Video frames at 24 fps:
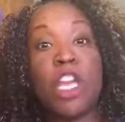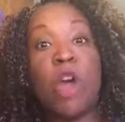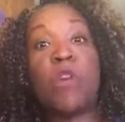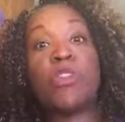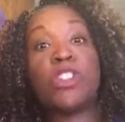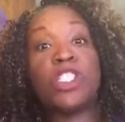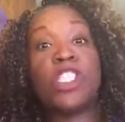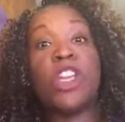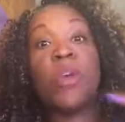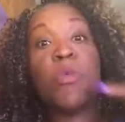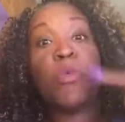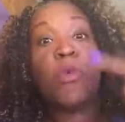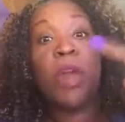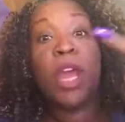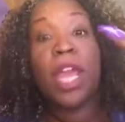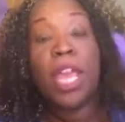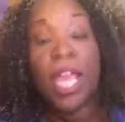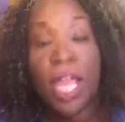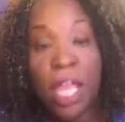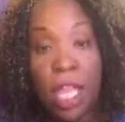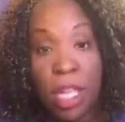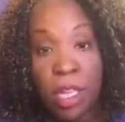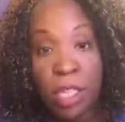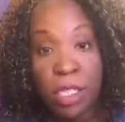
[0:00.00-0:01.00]
to go somewhere
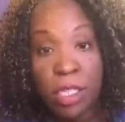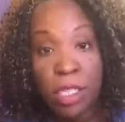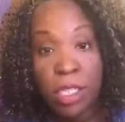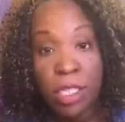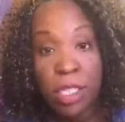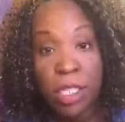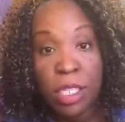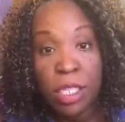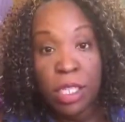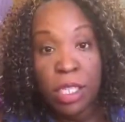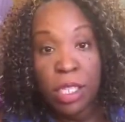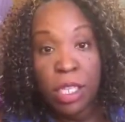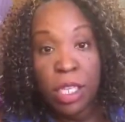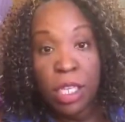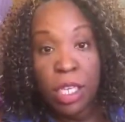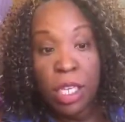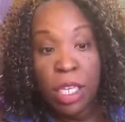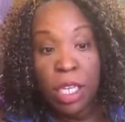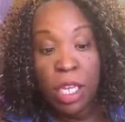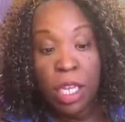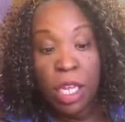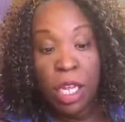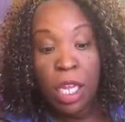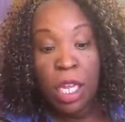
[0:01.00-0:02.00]
else.
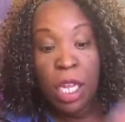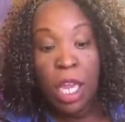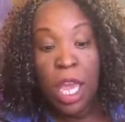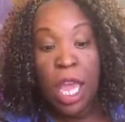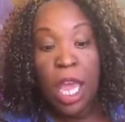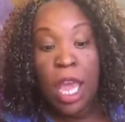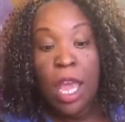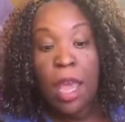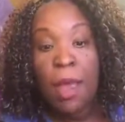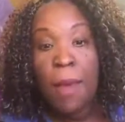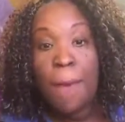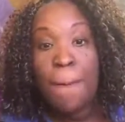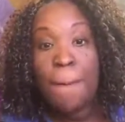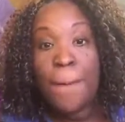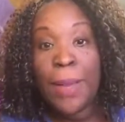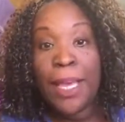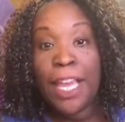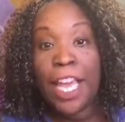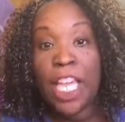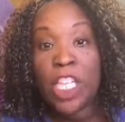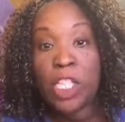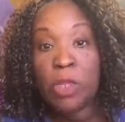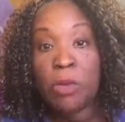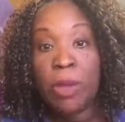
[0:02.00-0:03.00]
But
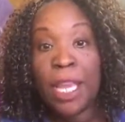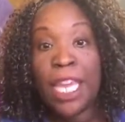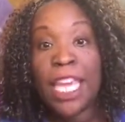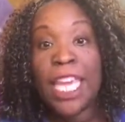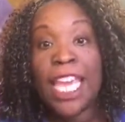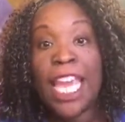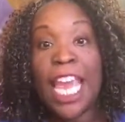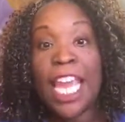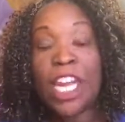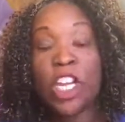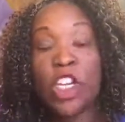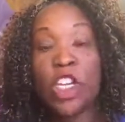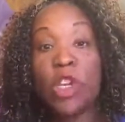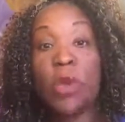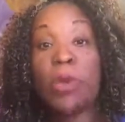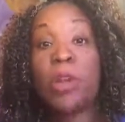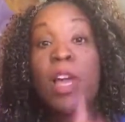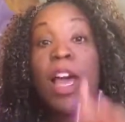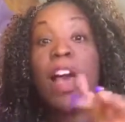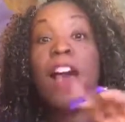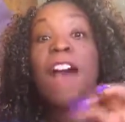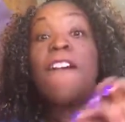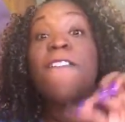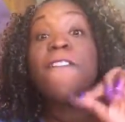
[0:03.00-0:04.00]
guess what? He had to do
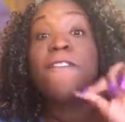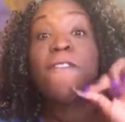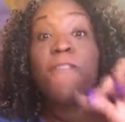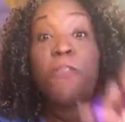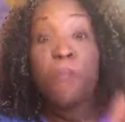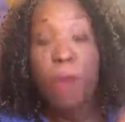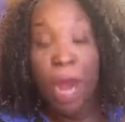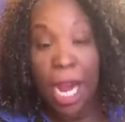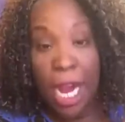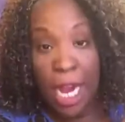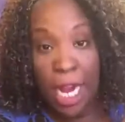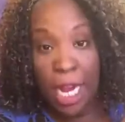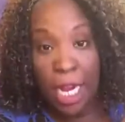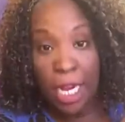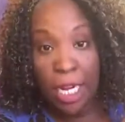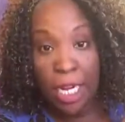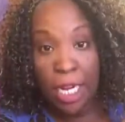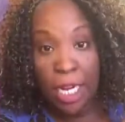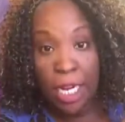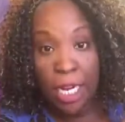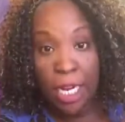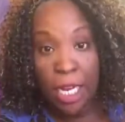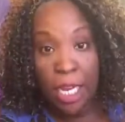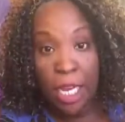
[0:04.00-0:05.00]
it
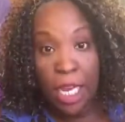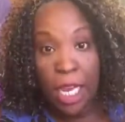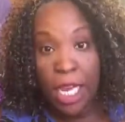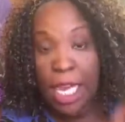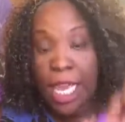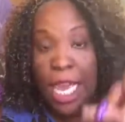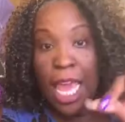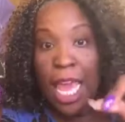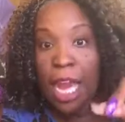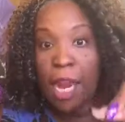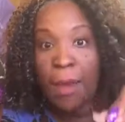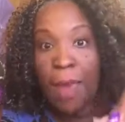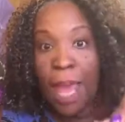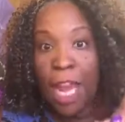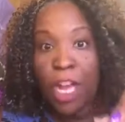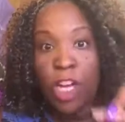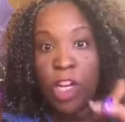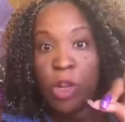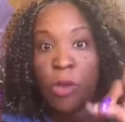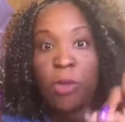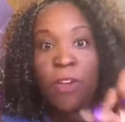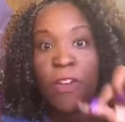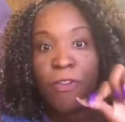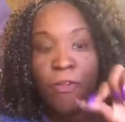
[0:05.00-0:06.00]
afraid. He ended up having
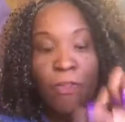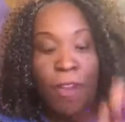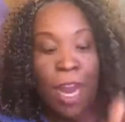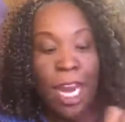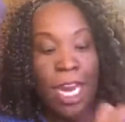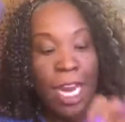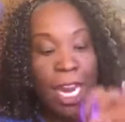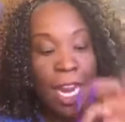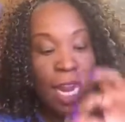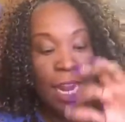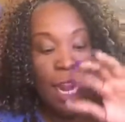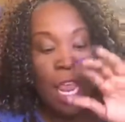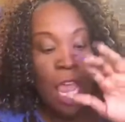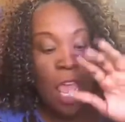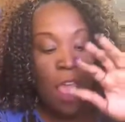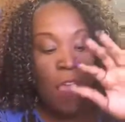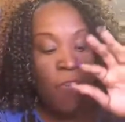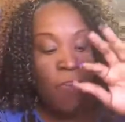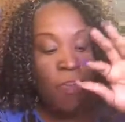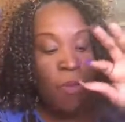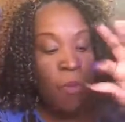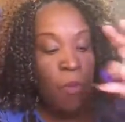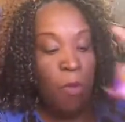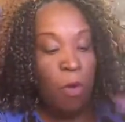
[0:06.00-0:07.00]
to do it afraid, and
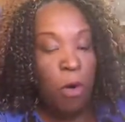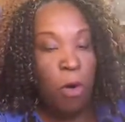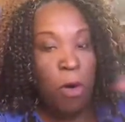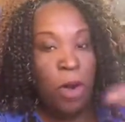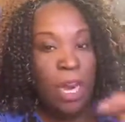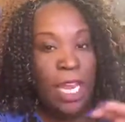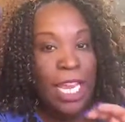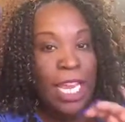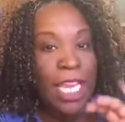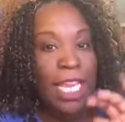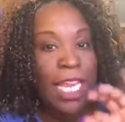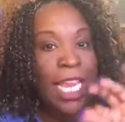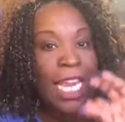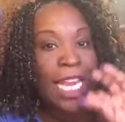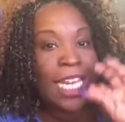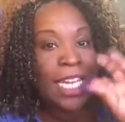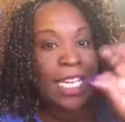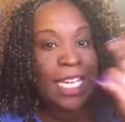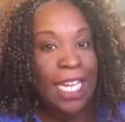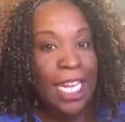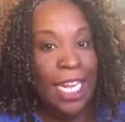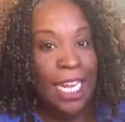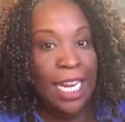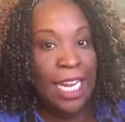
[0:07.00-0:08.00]
the more he
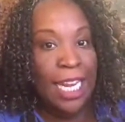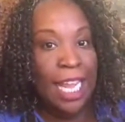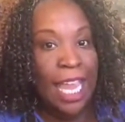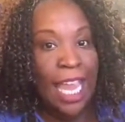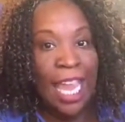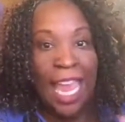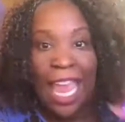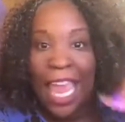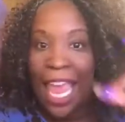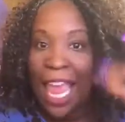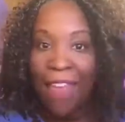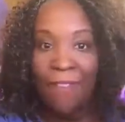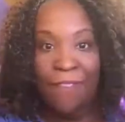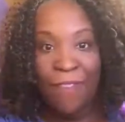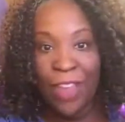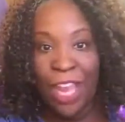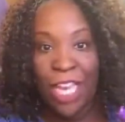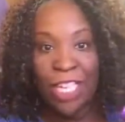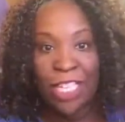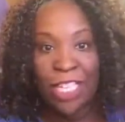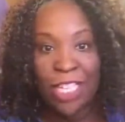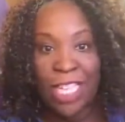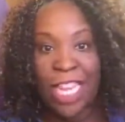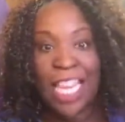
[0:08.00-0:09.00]
did it,
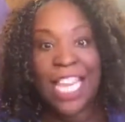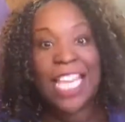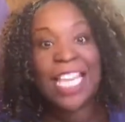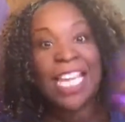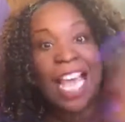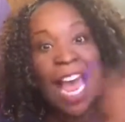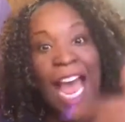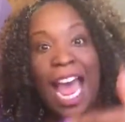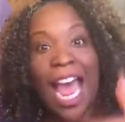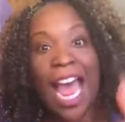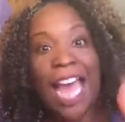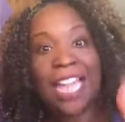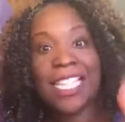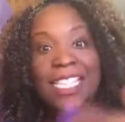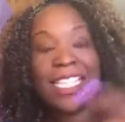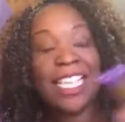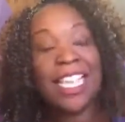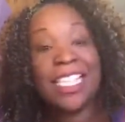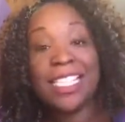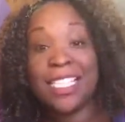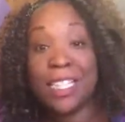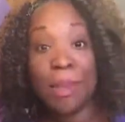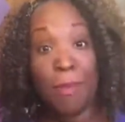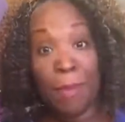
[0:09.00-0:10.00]
eventually God
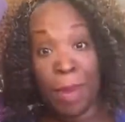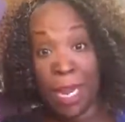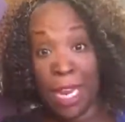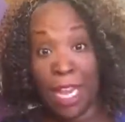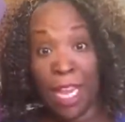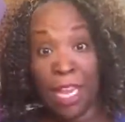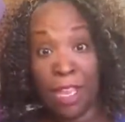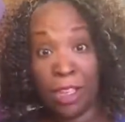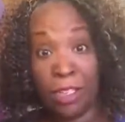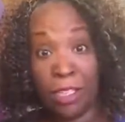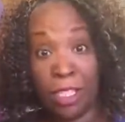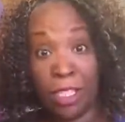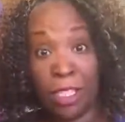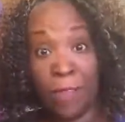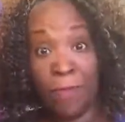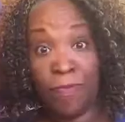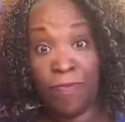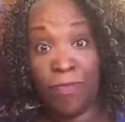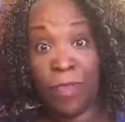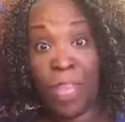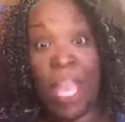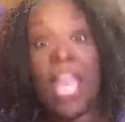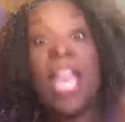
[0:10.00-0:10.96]
sent somebody else